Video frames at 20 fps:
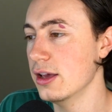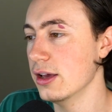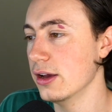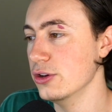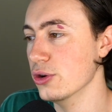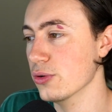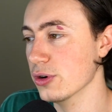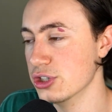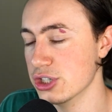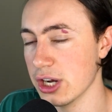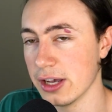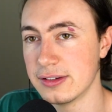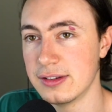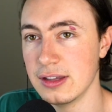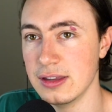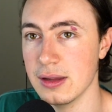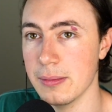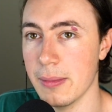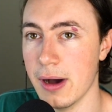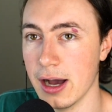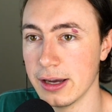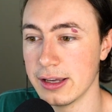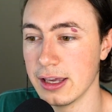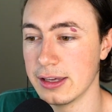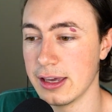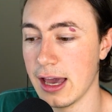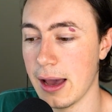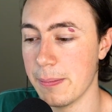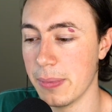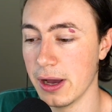You're adjusting the
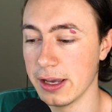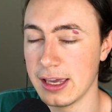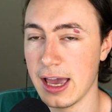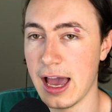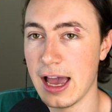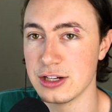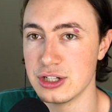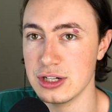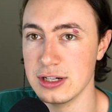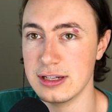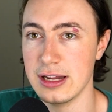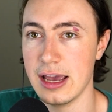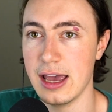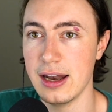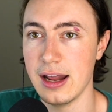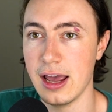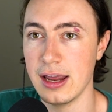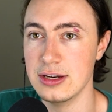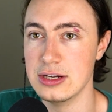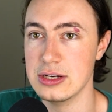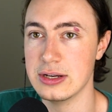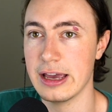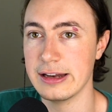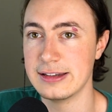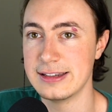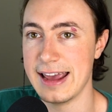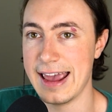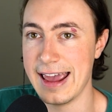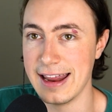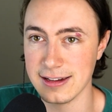market cap by cash and debt, and you
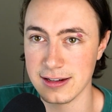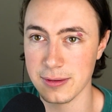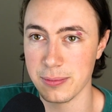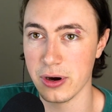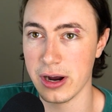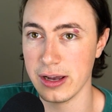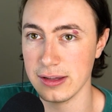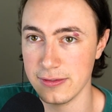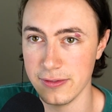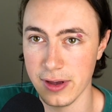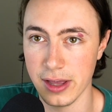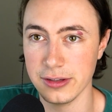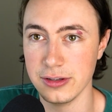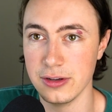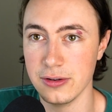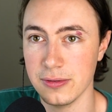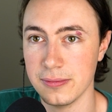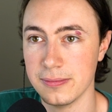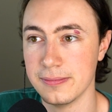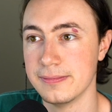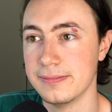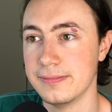get to enterprise value.